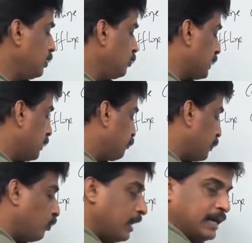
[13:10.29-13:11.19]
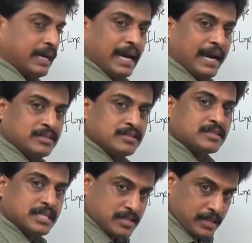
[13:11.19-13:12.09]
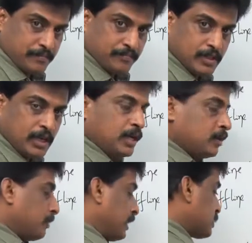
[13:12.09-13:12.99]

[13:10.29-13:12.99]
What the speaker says: you can provide as a CC. For